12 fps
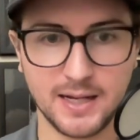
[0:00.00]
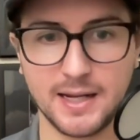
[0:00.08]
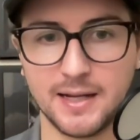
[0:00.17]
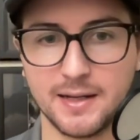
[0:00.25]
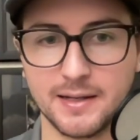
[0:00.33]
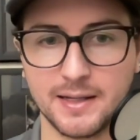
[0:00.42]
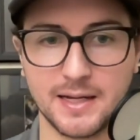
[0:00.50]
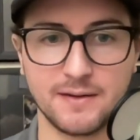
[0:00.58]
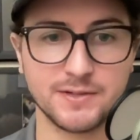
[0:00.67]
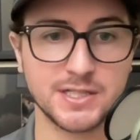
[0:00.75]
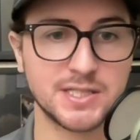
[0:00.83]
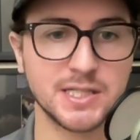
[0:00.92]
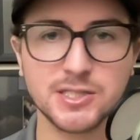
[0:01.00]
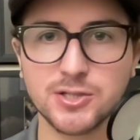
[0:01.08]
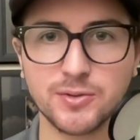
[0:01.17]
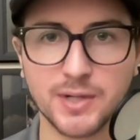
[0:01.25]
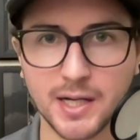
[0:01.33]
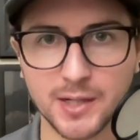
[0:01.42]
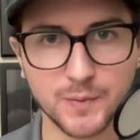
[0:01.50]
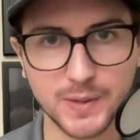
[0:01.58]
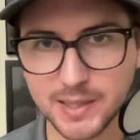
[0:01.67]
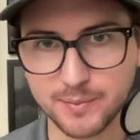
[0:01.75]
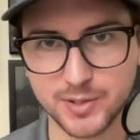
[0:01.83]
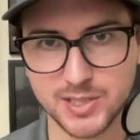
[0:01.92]
and they have a 609
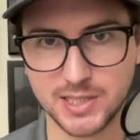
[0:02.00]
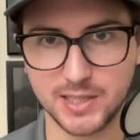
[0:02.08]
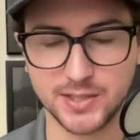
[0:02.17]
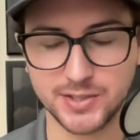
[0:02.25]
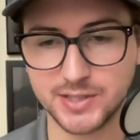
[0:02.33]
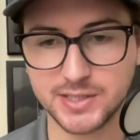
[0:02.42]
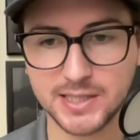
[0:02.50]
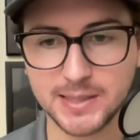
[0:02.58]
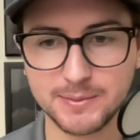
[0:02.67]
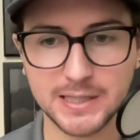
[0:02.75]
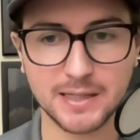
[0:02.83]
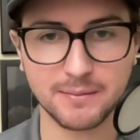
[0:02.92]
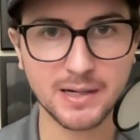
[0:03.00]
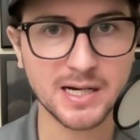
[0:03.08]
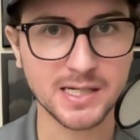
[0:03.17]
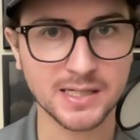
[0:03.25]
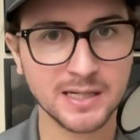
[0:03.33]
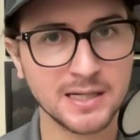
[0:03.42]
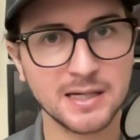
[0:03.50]
winning percentage. Let's keep that in mind.